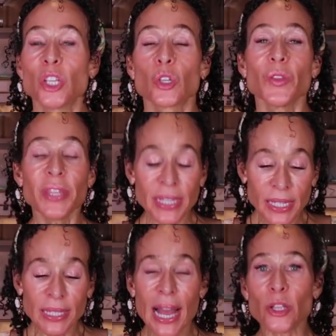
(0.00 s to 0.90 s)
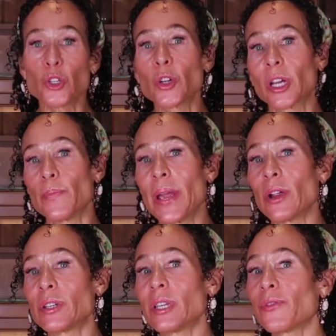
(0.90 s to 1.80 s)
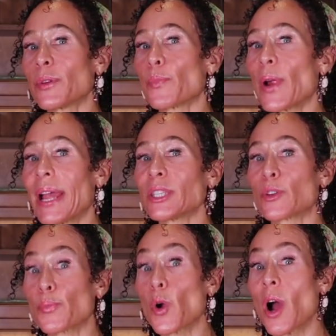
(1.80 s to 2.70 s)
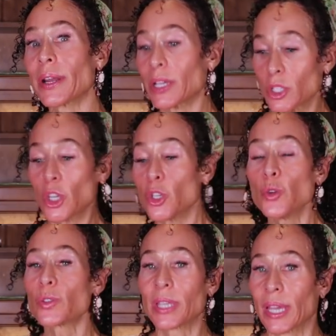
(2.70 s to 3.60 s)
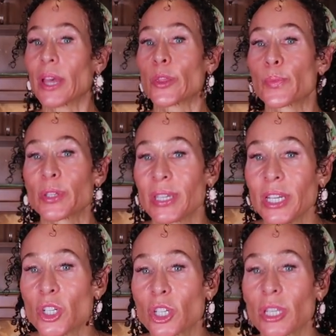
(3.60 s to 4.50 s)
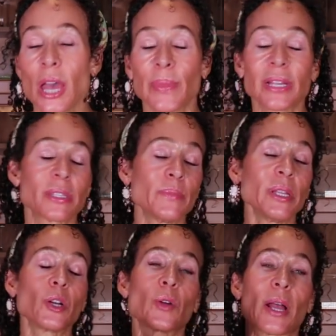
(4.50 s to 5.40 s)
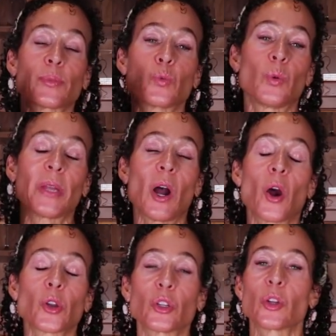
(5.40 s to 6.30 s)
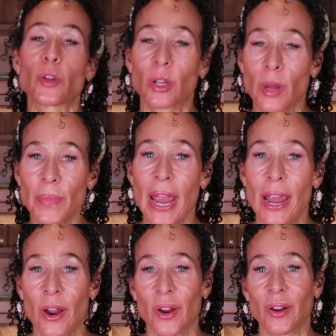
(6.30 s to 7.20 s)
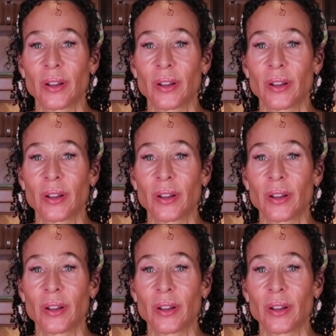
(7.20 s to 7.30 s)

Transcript: So this allows you to compare different brands of products using the percentages because the milligrams will be harder to compare.